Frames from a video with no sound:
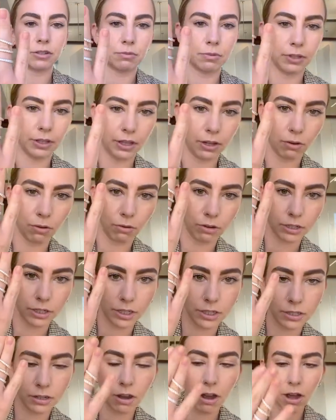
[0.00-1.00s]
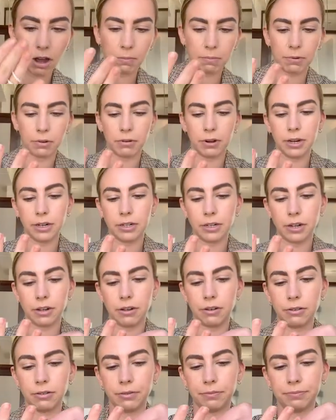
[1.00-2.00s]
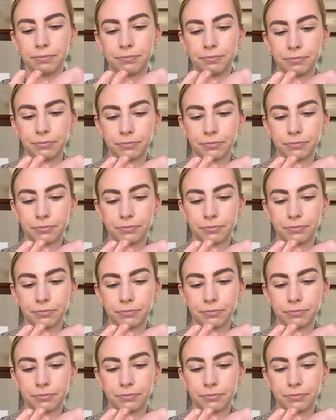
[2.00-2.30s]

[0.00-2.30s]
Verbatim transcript: really gorgeous coppery tone.